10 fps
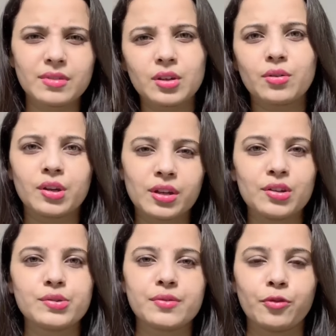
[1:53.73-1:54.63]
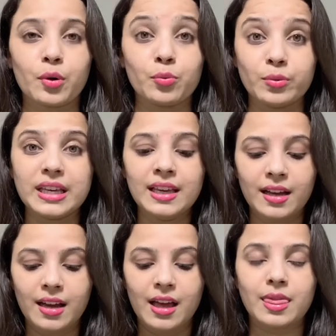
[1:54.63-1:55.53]
you know you can use it for a week
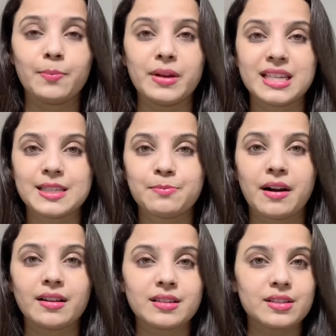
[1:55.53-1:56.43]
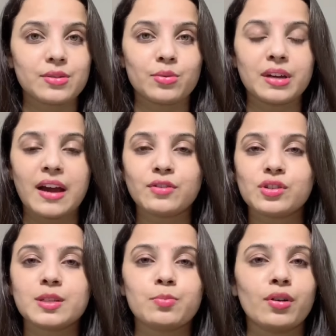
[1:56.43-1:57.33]
the best part is you don't have to
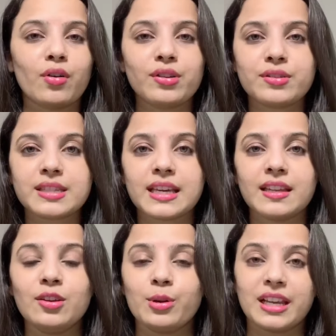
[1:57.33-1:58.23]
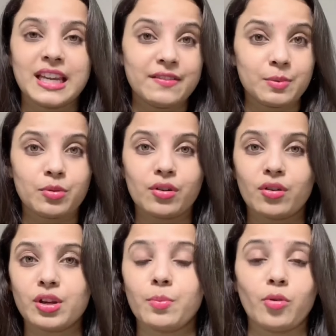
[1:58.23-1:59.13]
just put it on your skin you can even put it
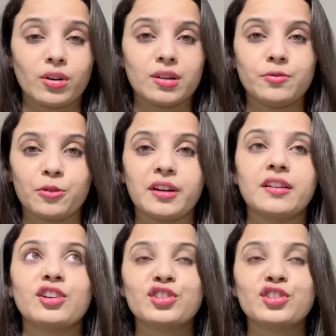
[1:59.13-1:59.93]
on your body for a